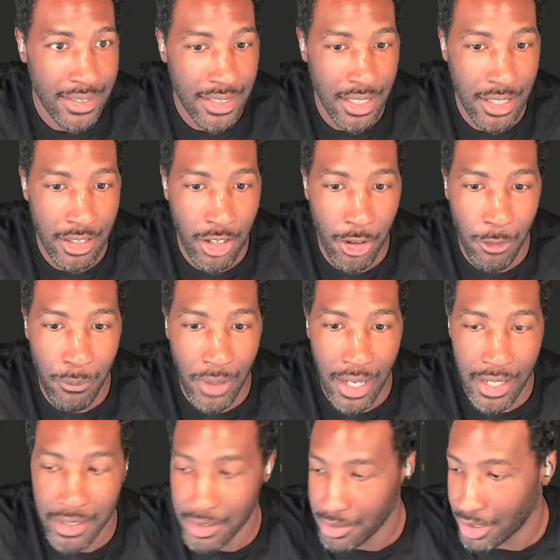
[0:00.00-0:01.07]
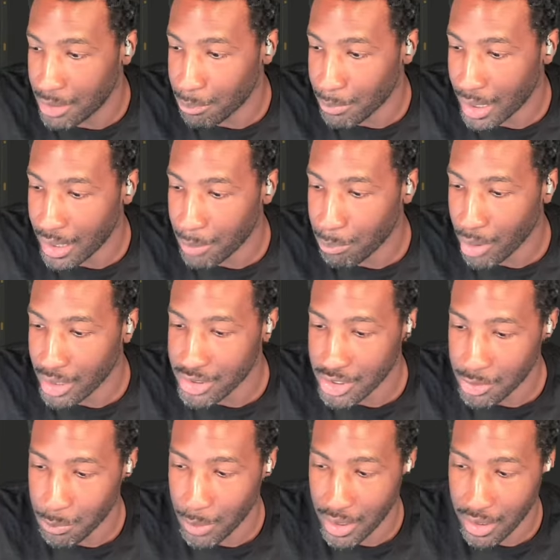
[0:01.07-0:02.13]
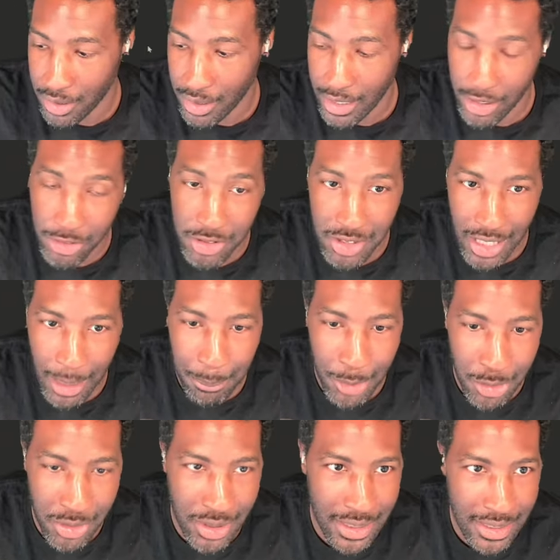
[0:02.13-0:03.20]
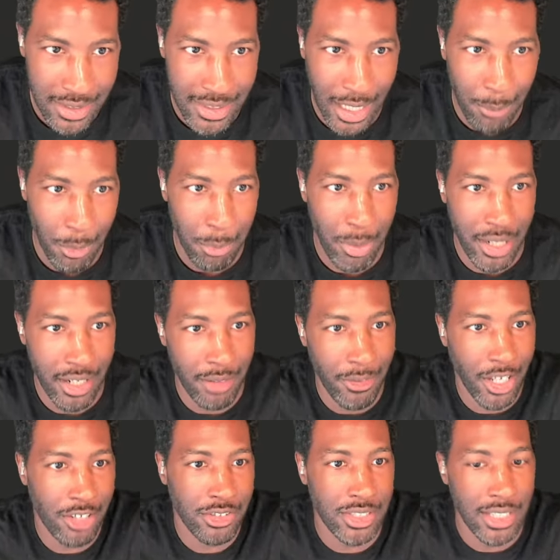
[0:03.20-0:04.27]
and go find in my project where else I'm using these same repetitive codes,